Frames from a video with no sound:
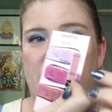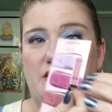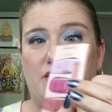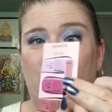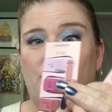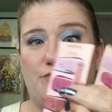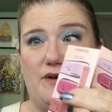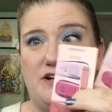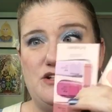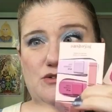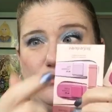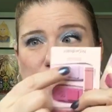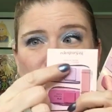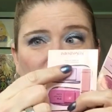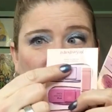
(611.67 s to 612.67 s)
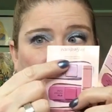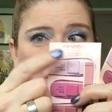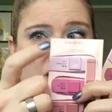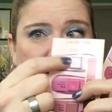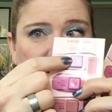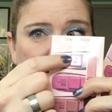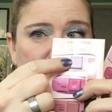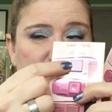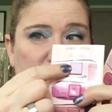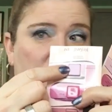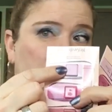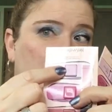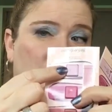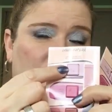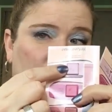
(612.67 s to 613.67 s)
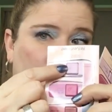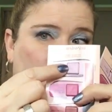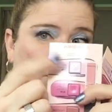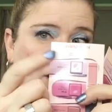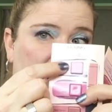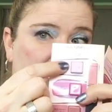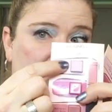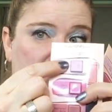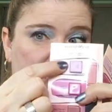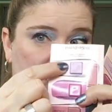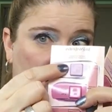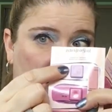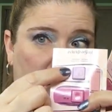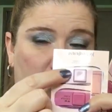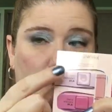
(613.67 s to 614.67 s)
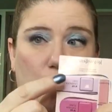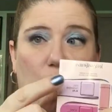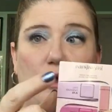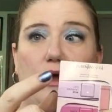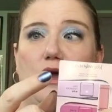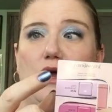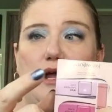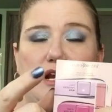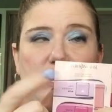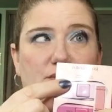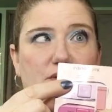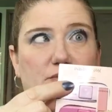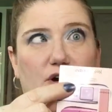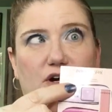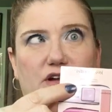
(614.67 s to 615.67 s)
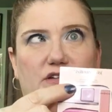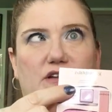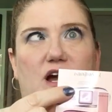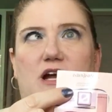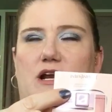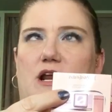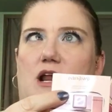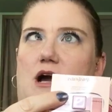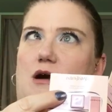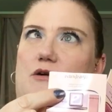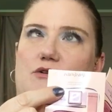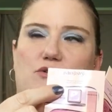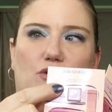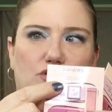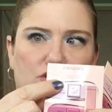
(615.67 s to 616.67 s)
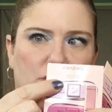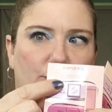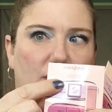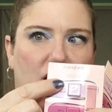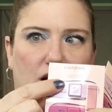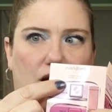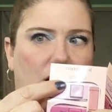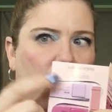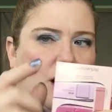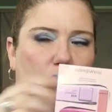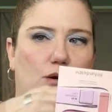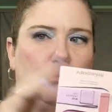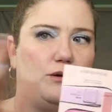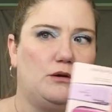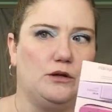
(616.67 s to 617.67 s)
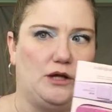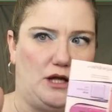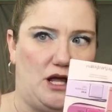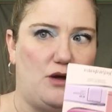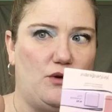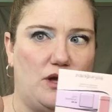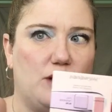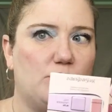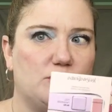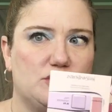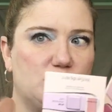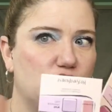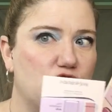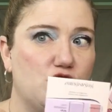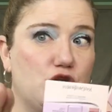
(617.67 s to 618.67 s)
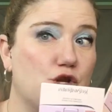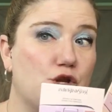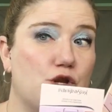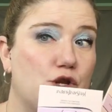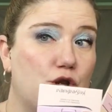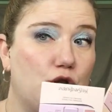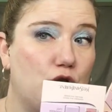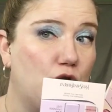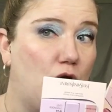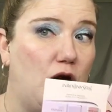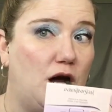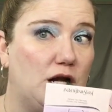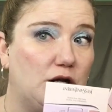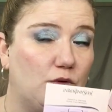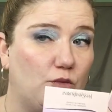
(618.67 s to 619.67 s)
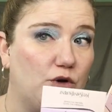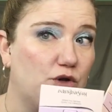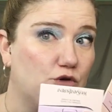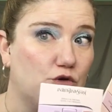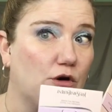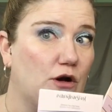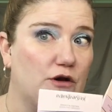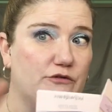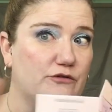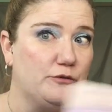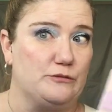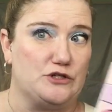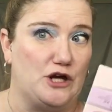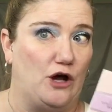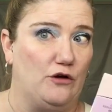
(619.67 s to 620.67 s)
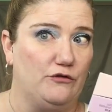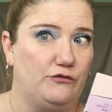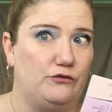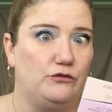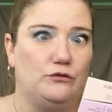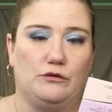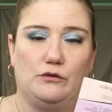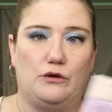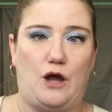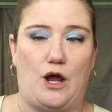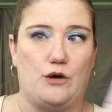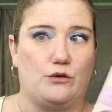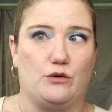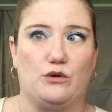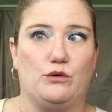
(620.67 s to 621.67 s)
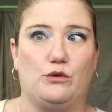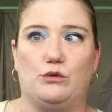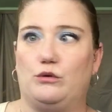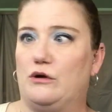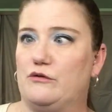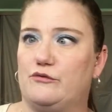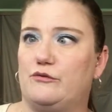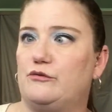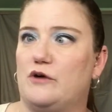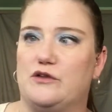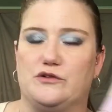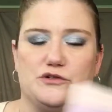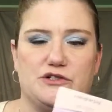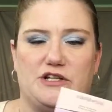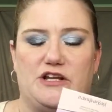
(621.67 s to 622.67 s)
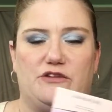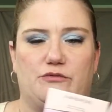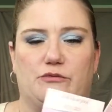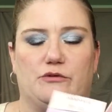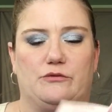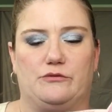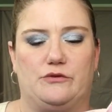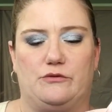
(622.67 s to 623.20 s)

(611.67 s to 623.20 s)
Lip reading: yes, my stores had this shade. The Sephora had this shade out. Neiman Marcus had it out. Nordstrom had it out. Like, it was not withdrawn from shelf. I don't know if other states were